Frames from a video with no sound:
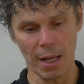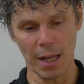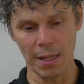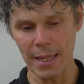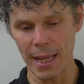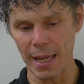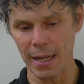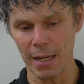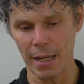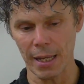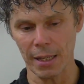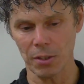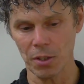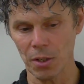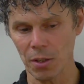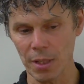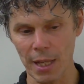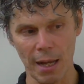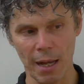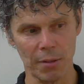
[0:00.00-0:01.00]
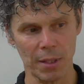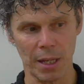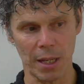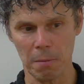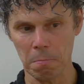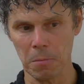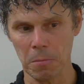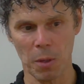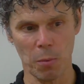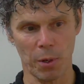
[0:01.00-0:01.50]
and then it turned out
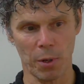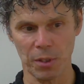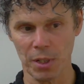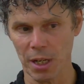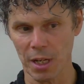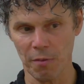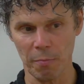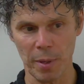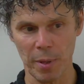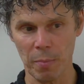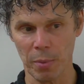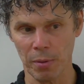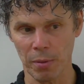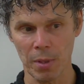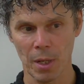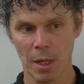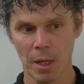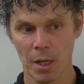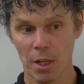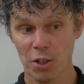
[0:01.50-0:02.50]
that there weren't enough people.